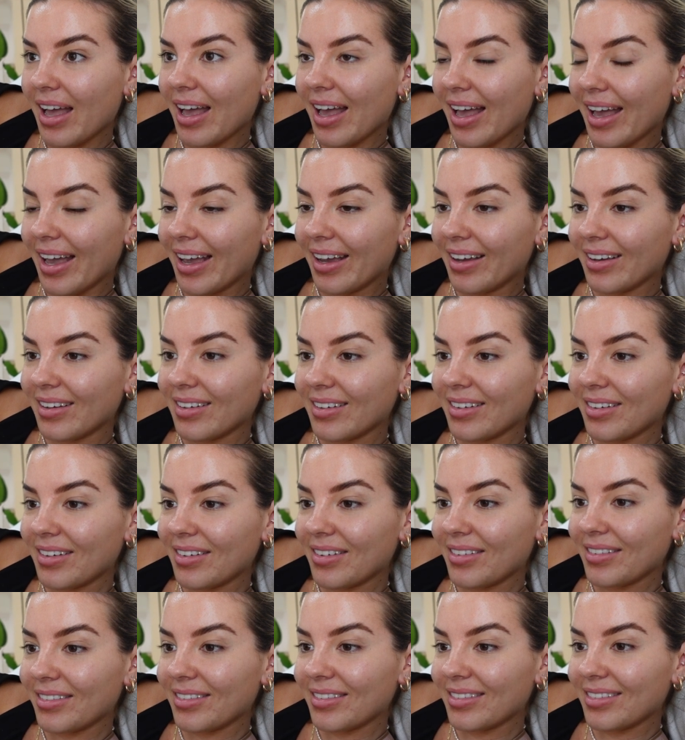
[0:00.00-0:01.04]
Hey,
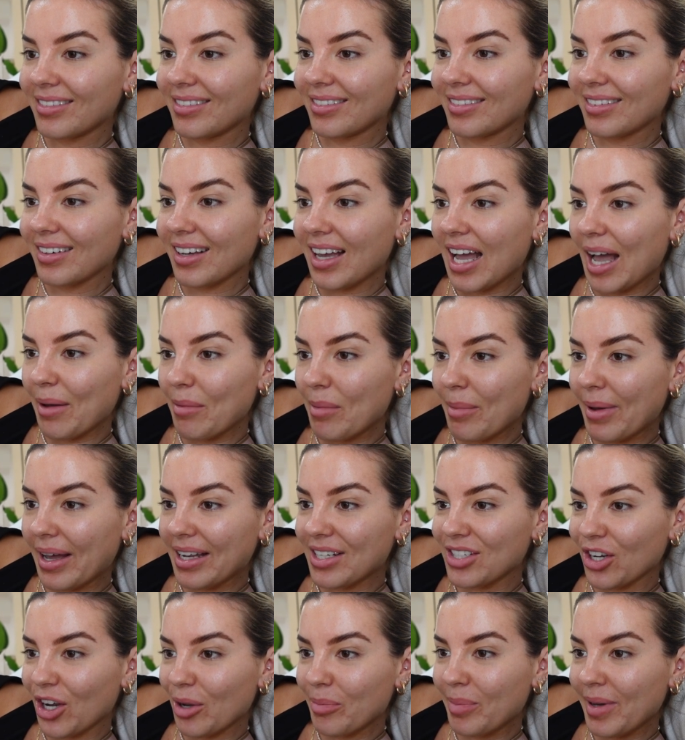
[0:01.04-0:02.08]
I'm about
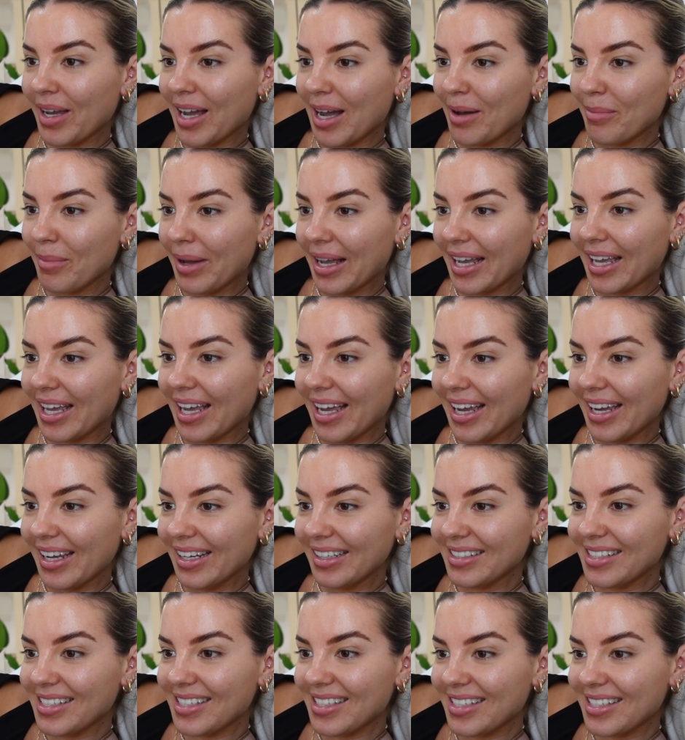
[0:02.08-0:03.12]
to go Hi. pick up my
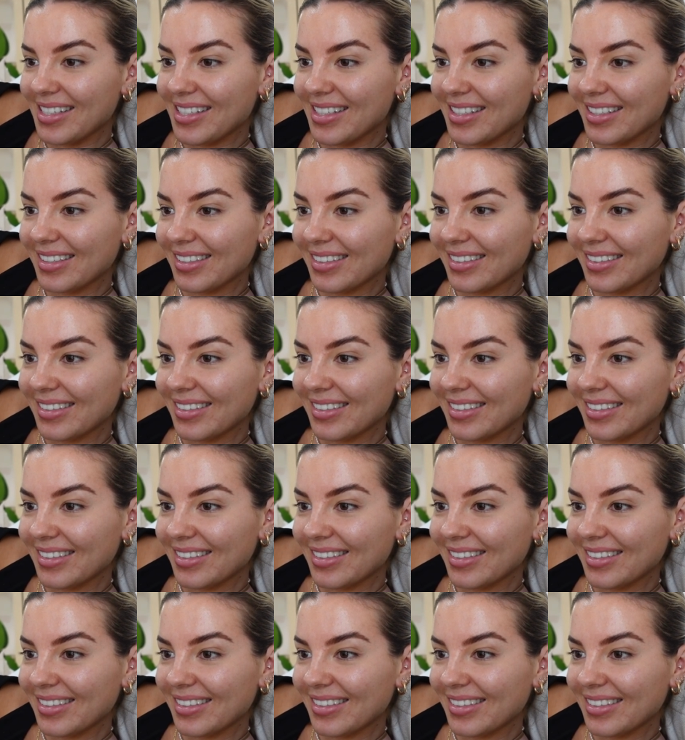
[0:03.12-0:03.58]
keys.